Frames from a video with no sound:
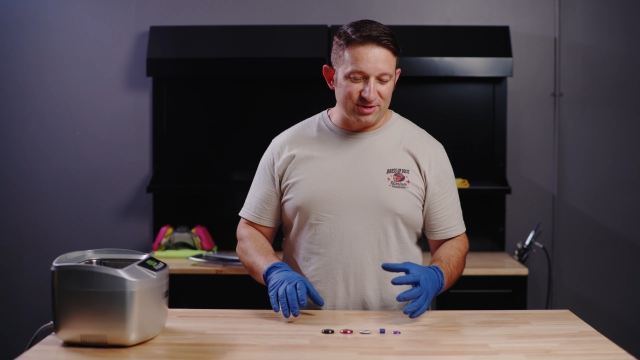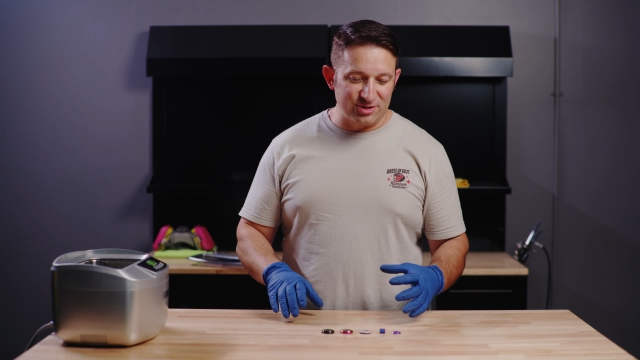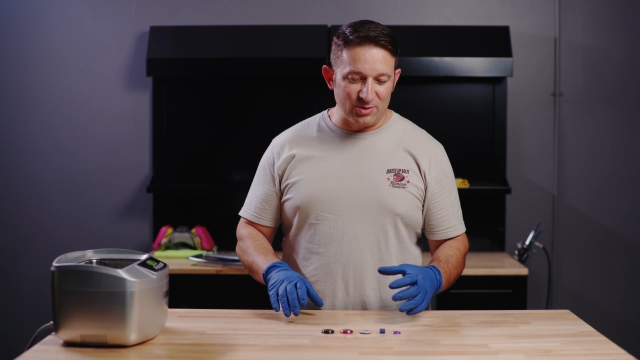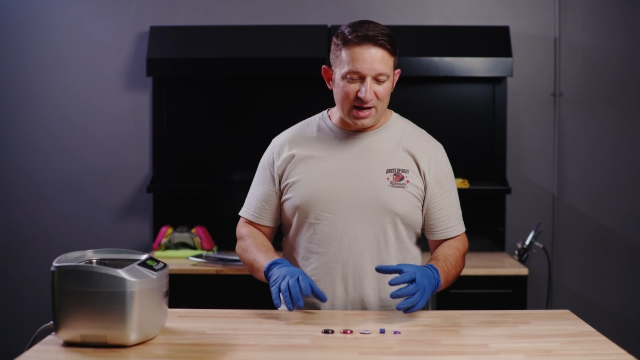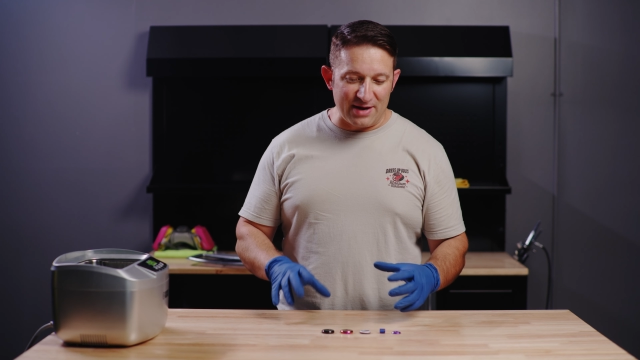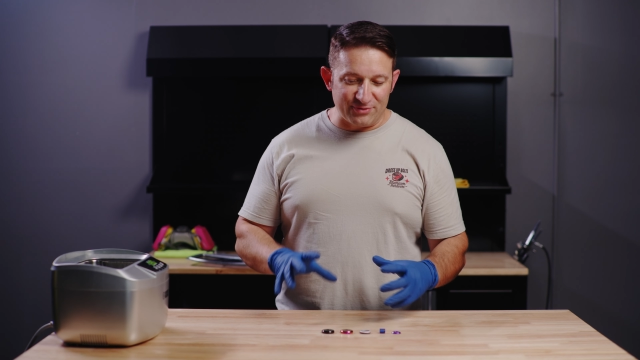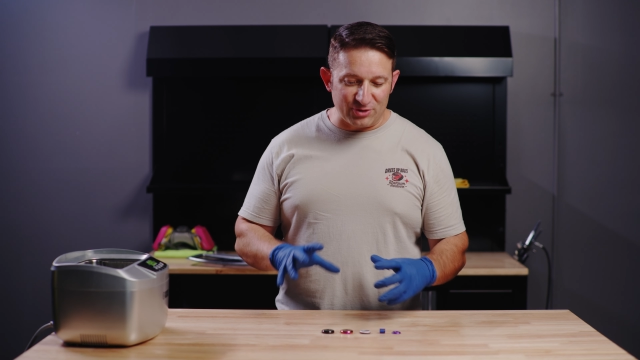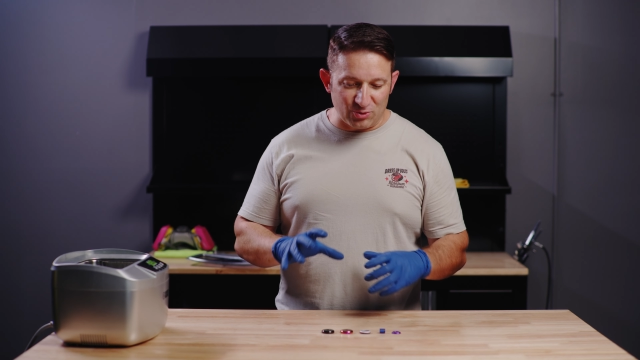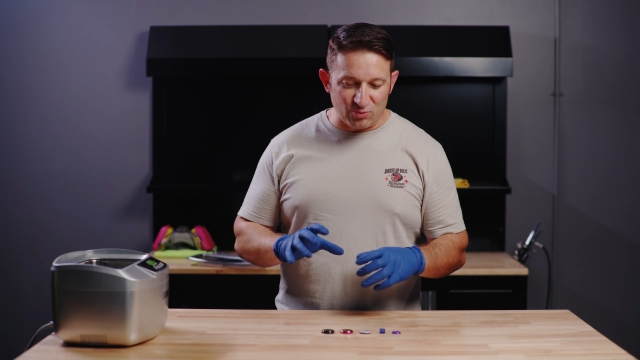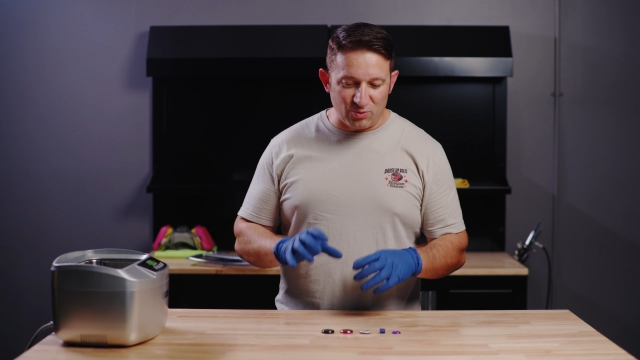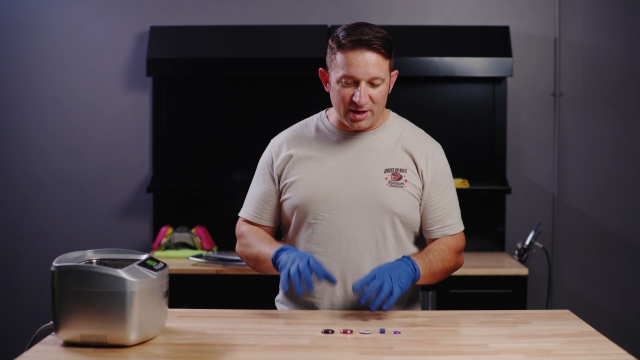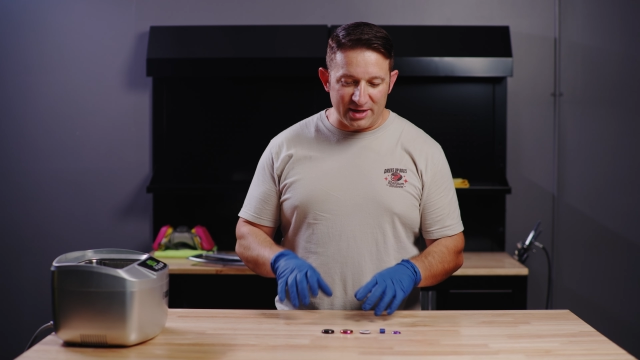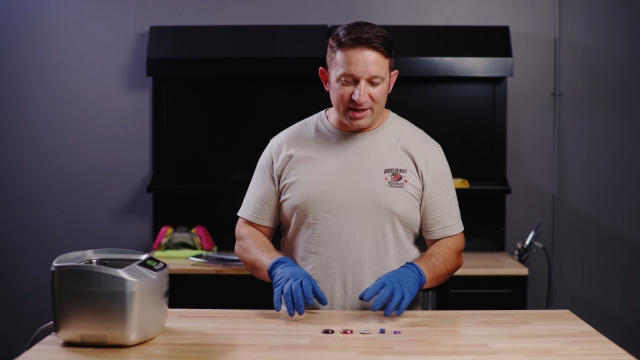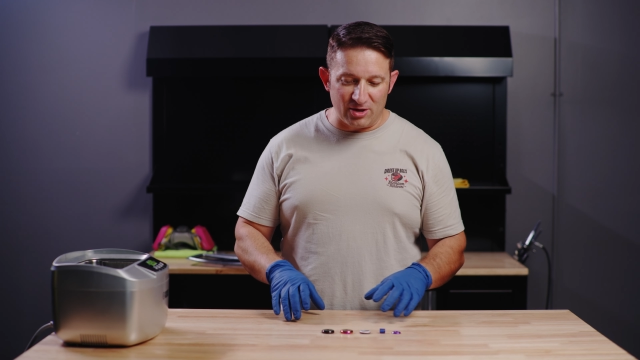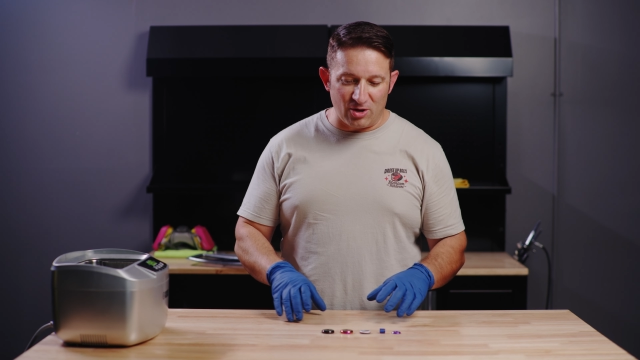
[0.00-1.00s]
So after
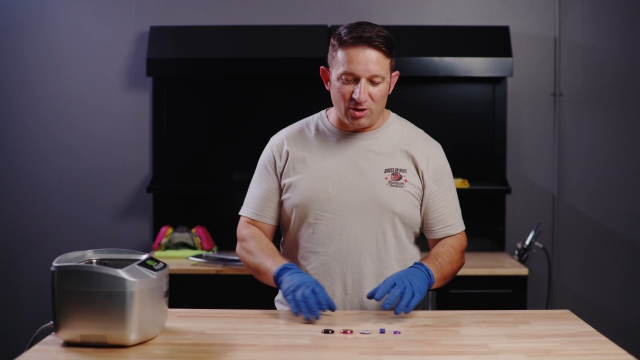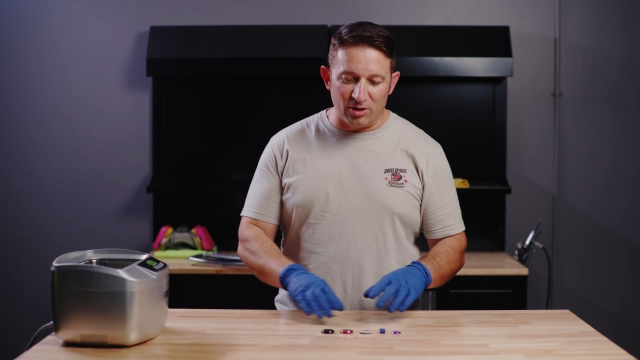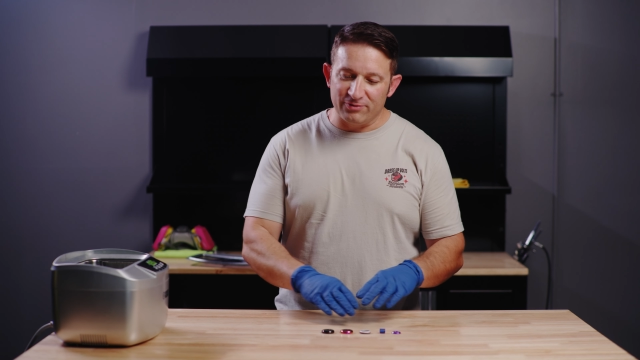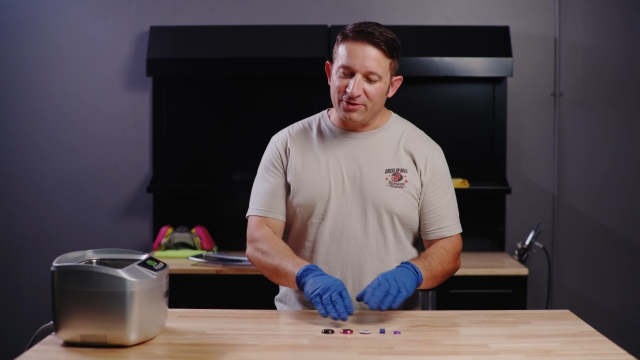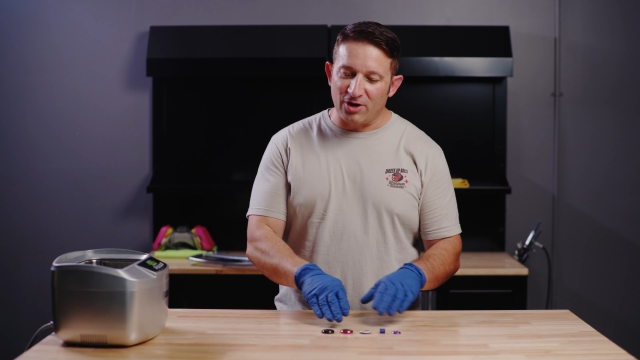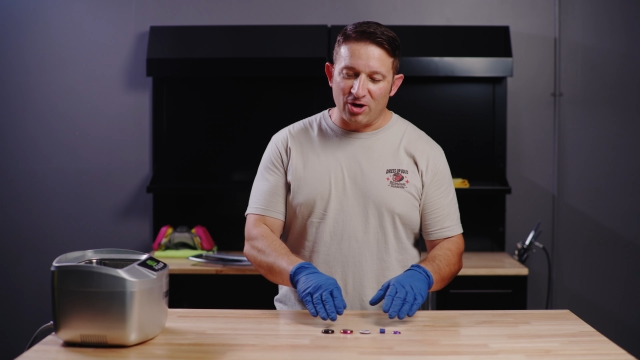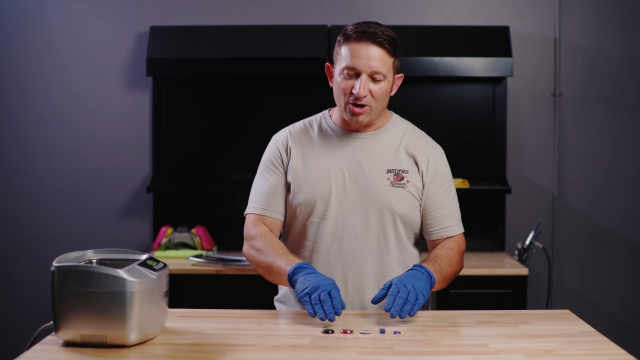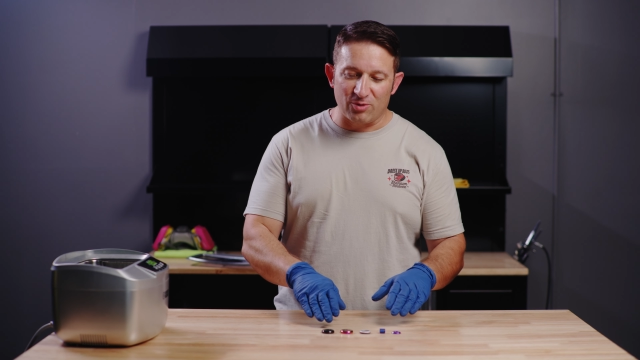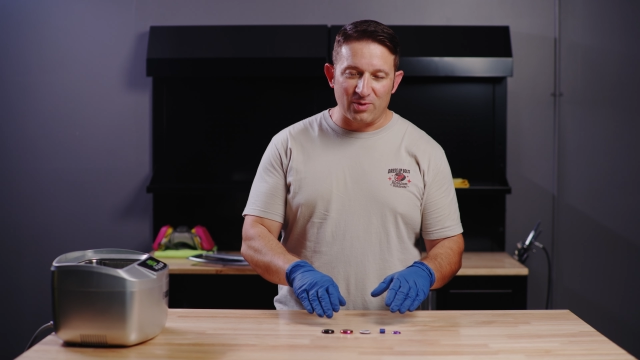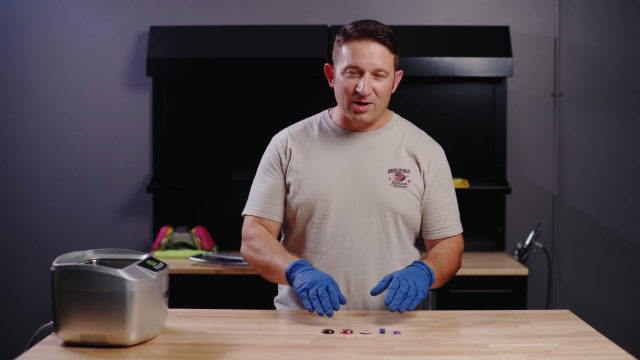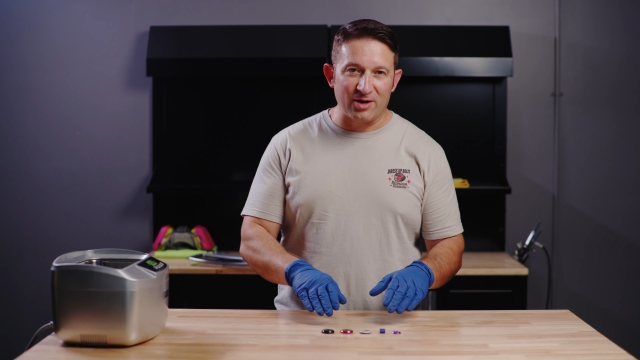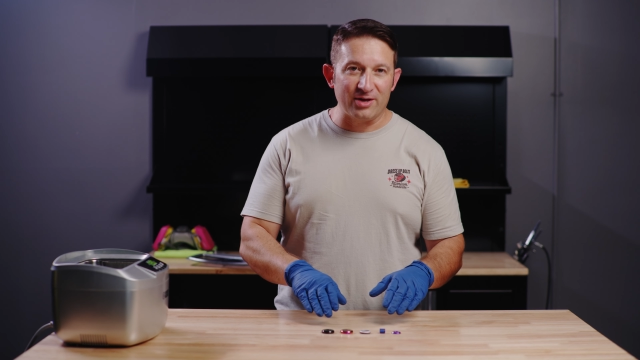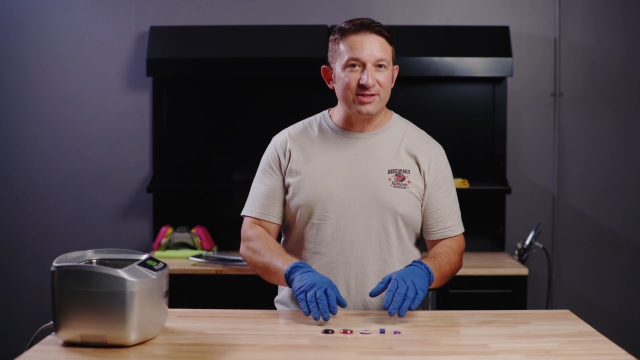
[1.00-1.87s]
running all of the hardware